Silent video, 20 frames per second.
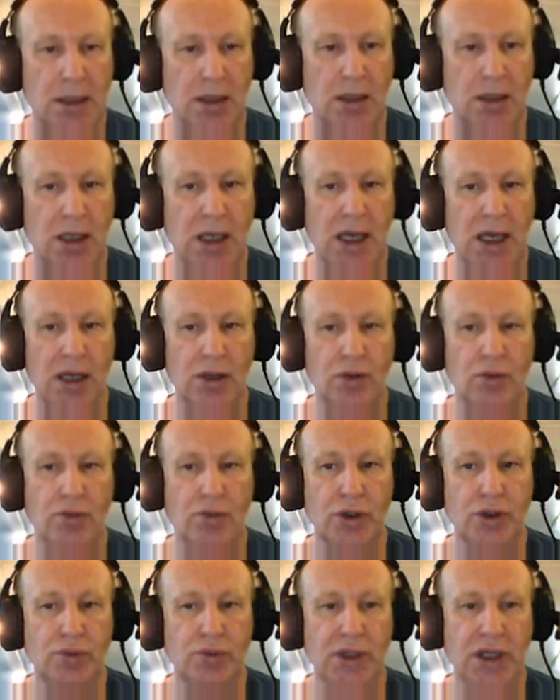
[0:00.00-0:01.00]
Okay,
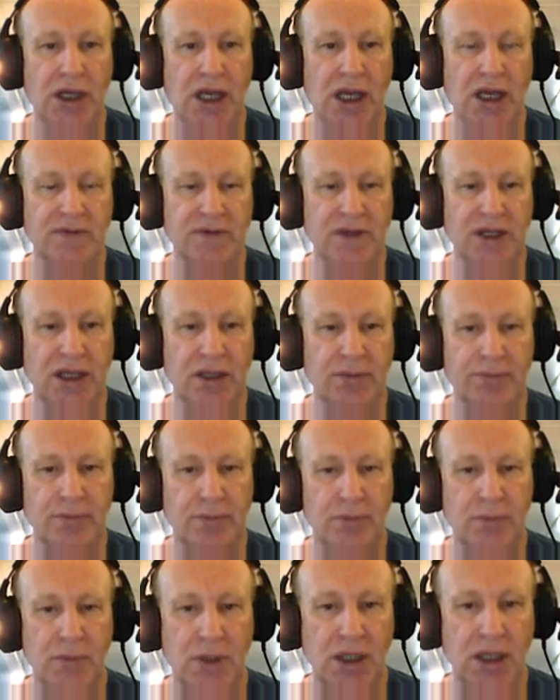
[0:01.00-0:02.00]
what do we have here?
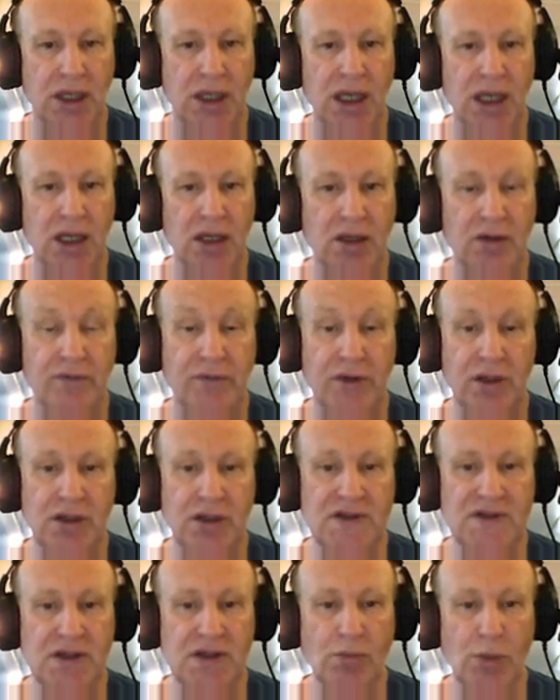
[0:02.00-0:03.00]
Again, very
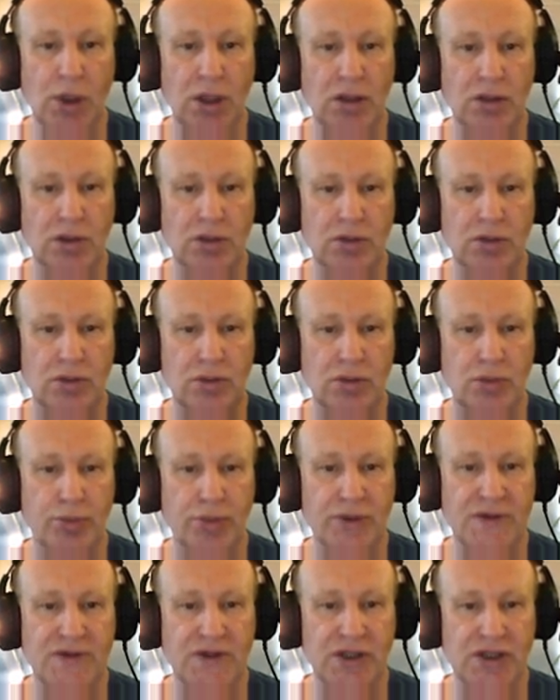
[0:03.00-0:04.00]
similar
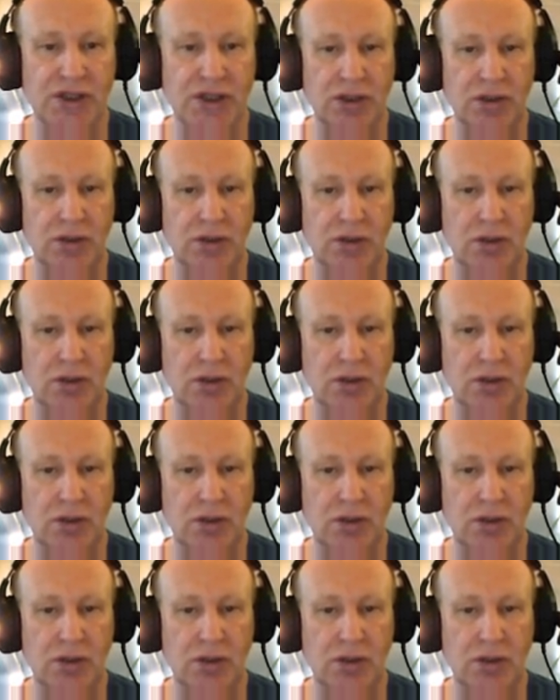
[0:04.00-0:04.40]
position.